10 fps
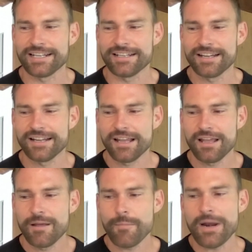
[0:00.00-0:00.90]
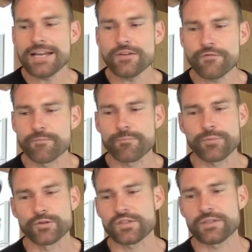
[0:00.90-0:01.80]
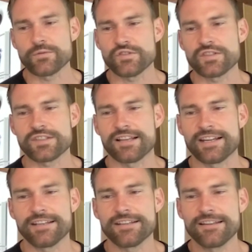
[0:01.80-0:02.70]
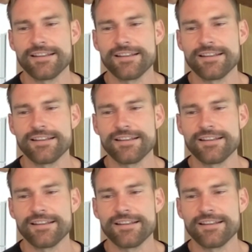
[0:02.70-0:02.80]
And but I personally was just like,